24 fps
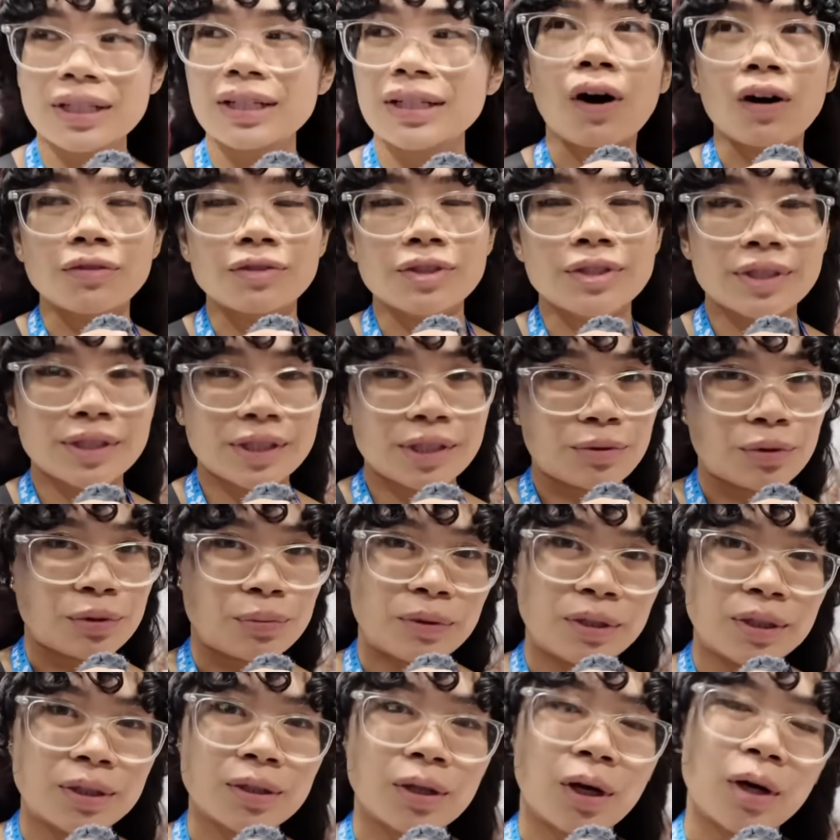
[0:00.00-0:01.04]
Obviously, it would
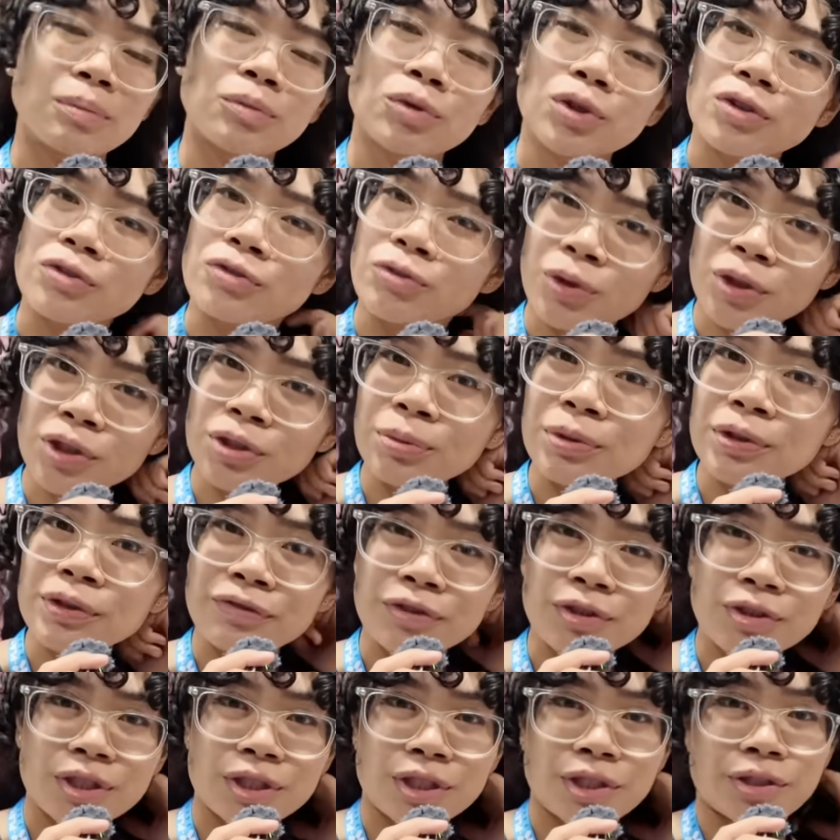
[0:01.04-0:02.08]
be a lot more affordable if
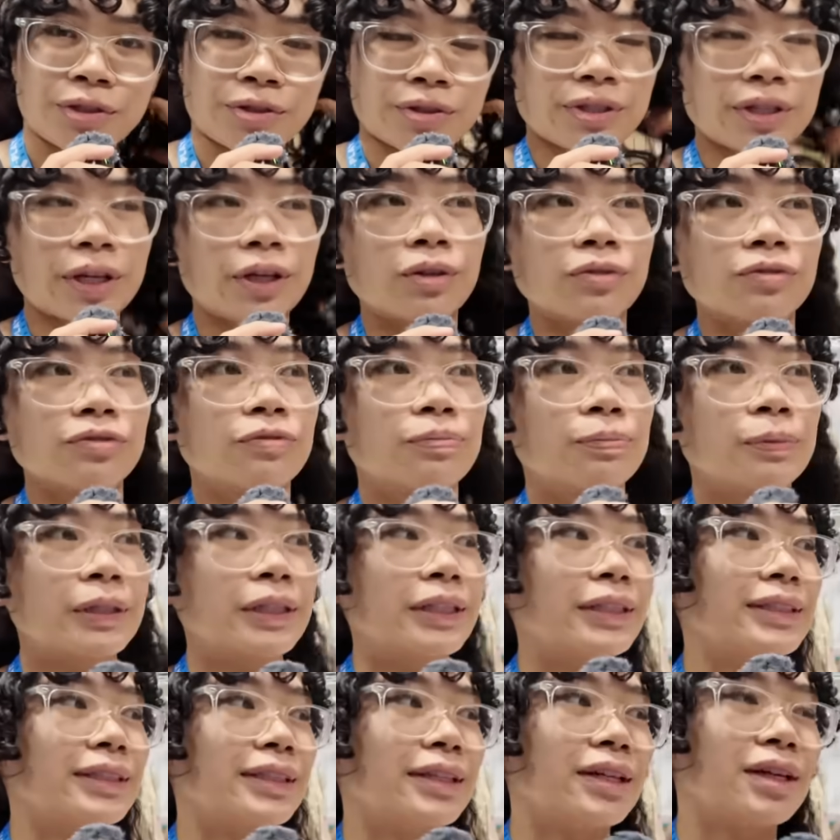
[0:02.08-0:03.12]
you did it yourself,
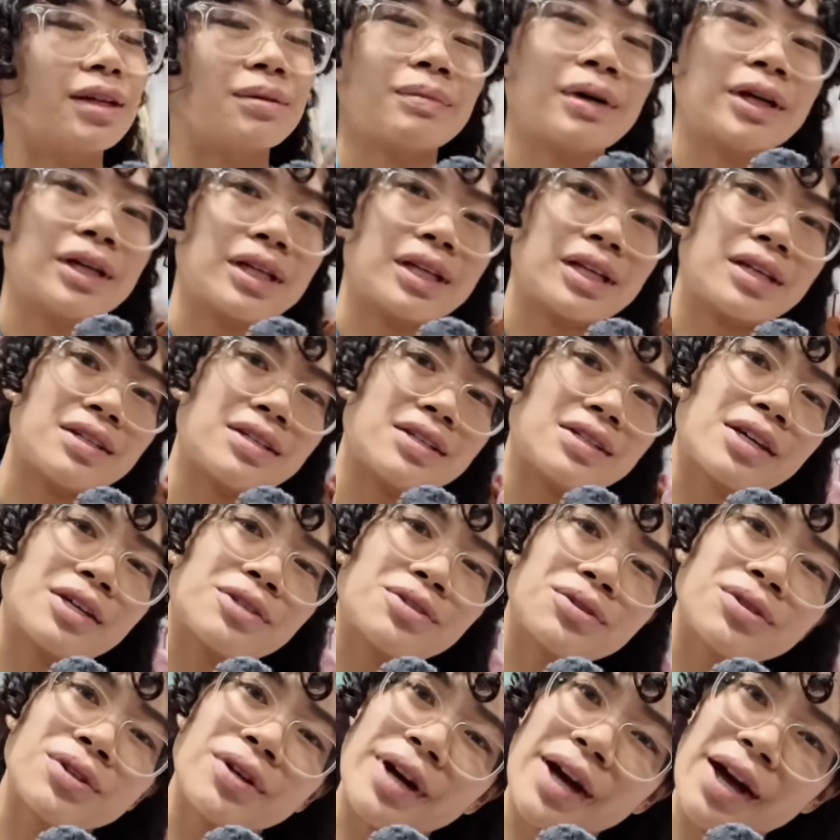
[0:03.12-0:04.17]
but in my case, I
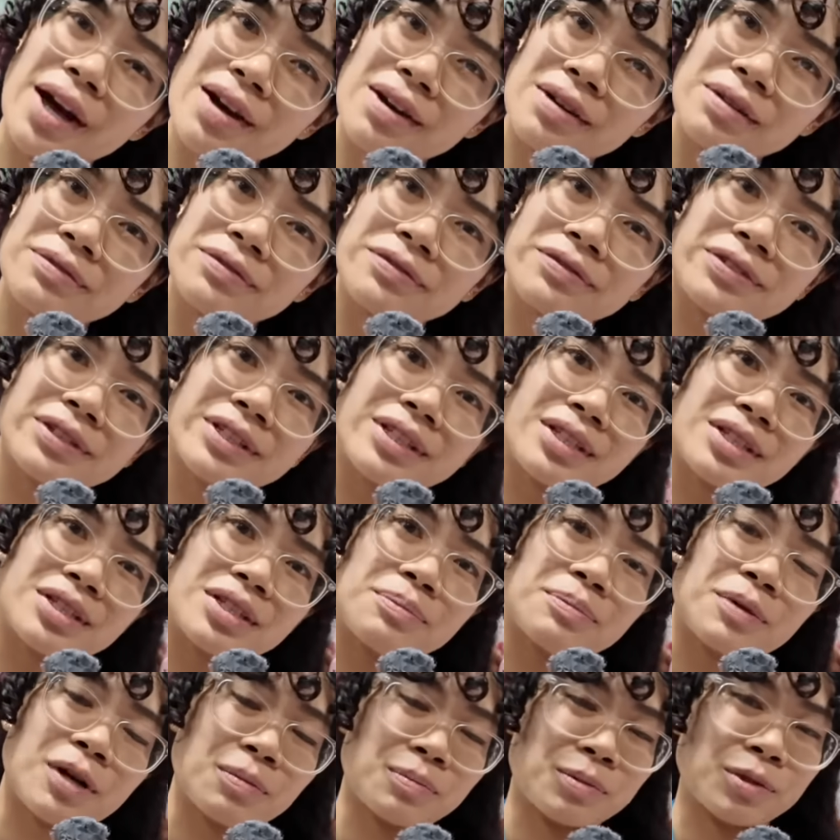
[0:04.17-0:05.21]
do not have the
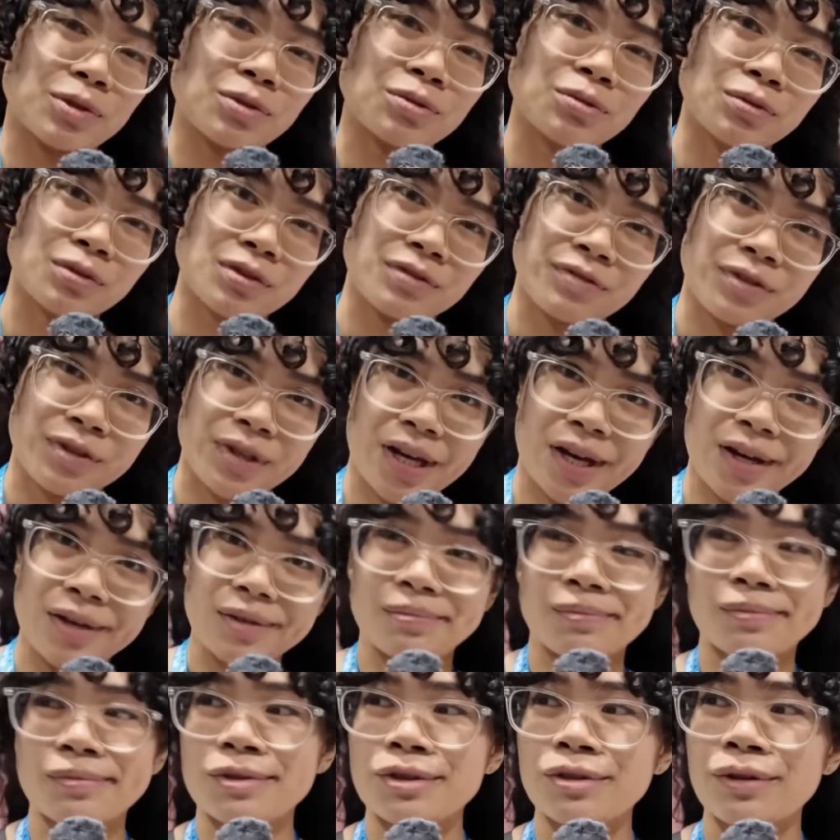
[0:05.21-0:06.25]
proper tools for that,
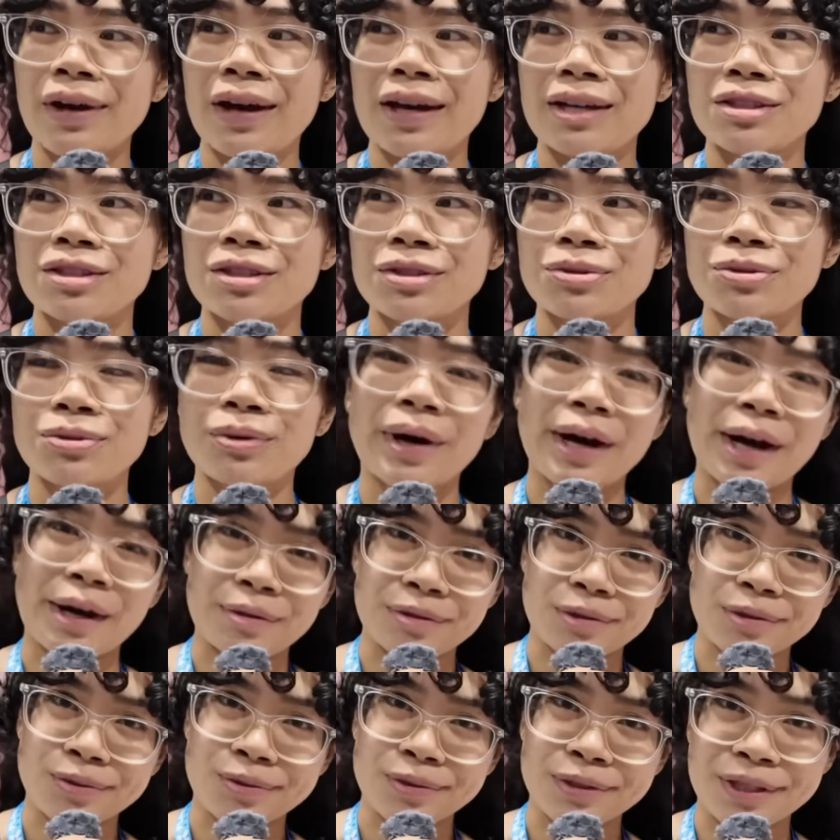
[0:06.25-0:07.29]
so I had to
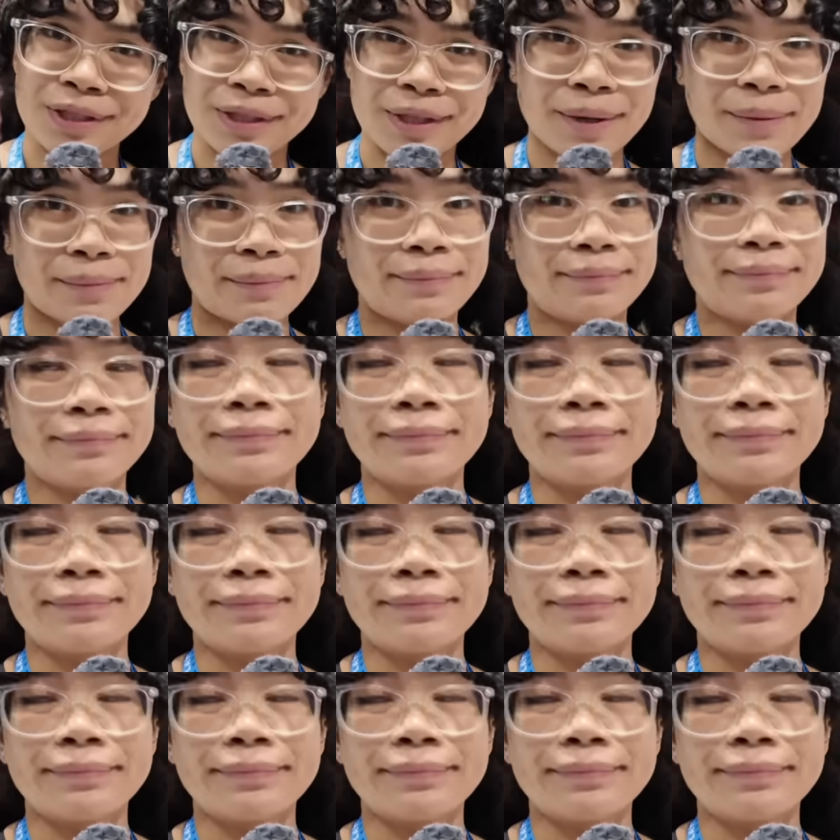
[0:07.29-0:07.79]
outsource them.